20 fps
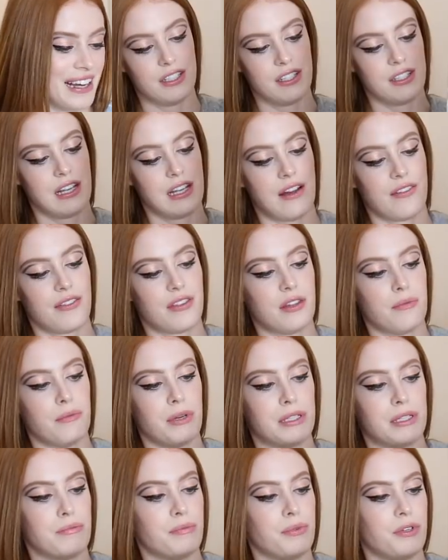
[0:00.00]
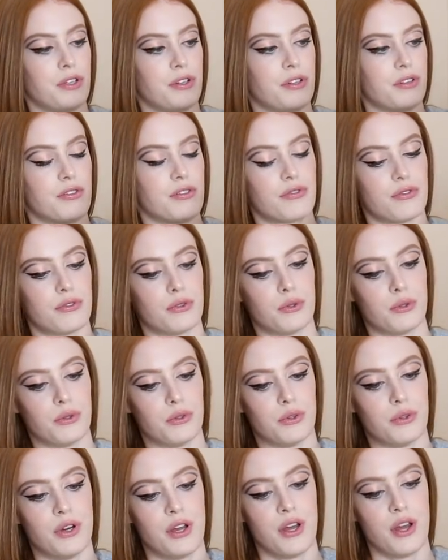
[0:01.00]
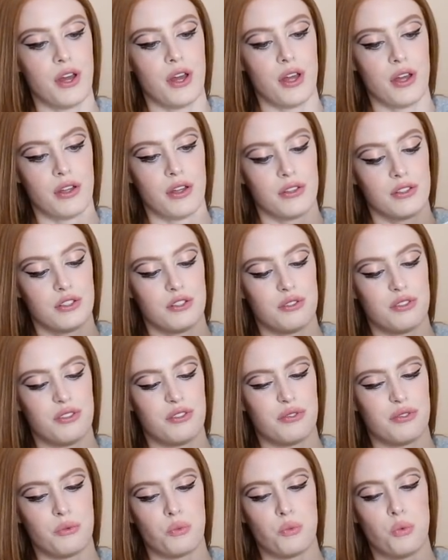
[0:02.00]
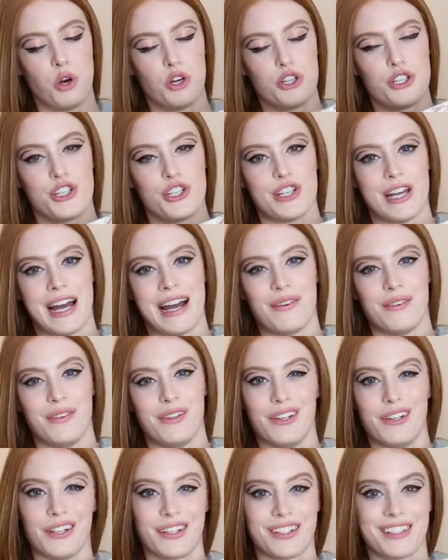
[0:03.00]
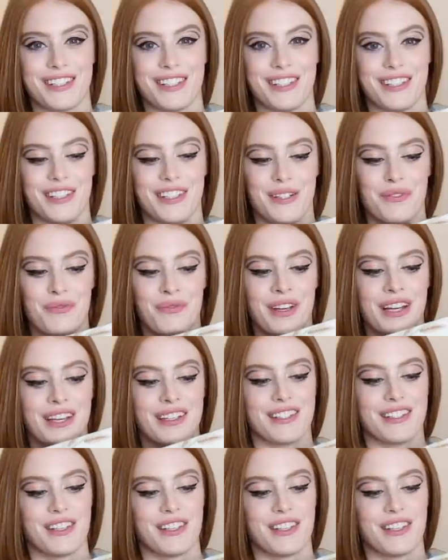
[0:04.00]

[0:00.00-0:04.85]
These just have the most beautiful sort of washed out look to them.